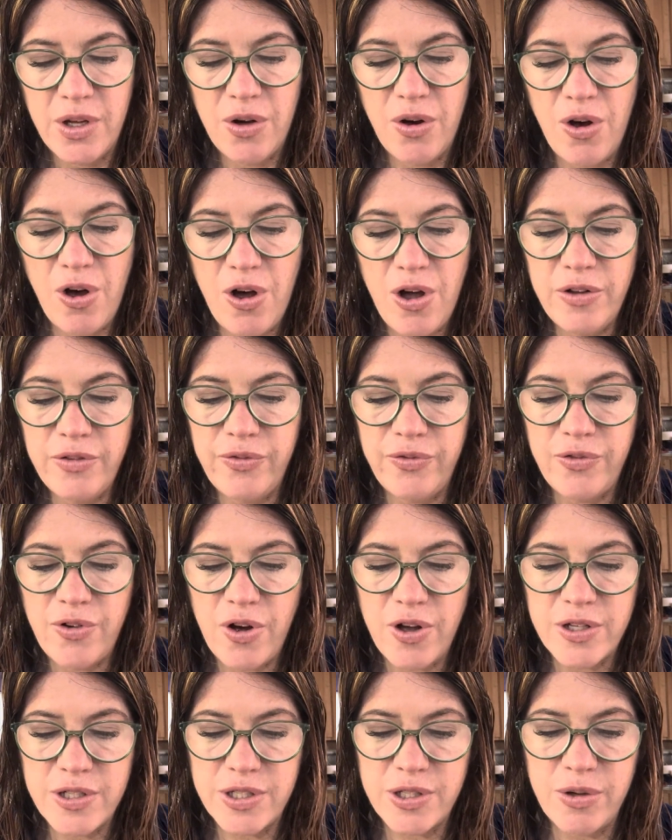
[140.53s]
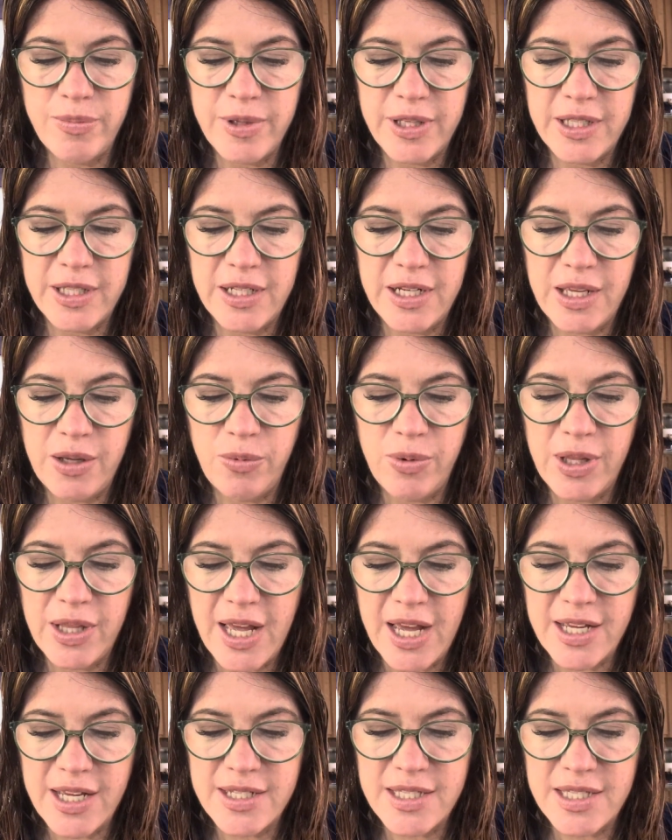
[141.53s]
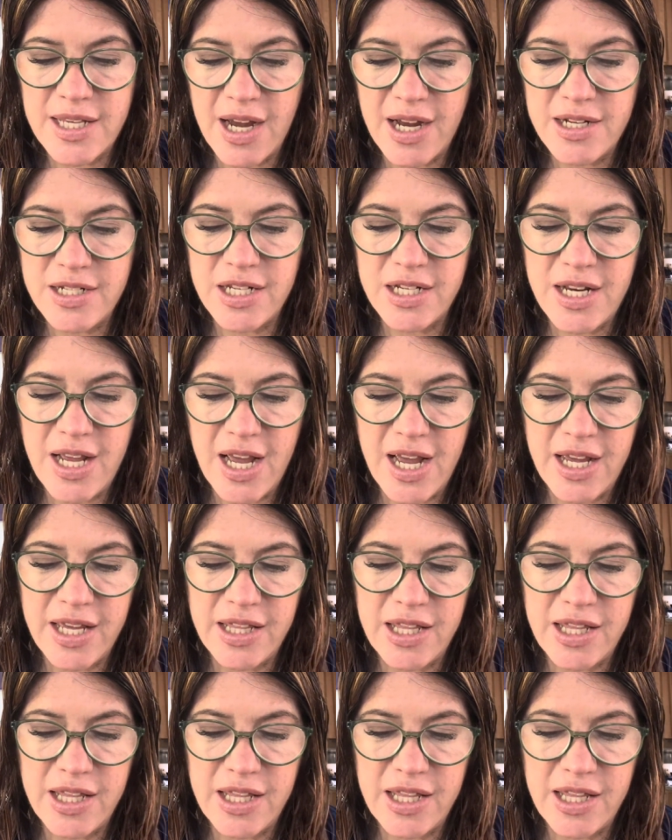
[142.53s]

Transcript: All false humility we lay aside today,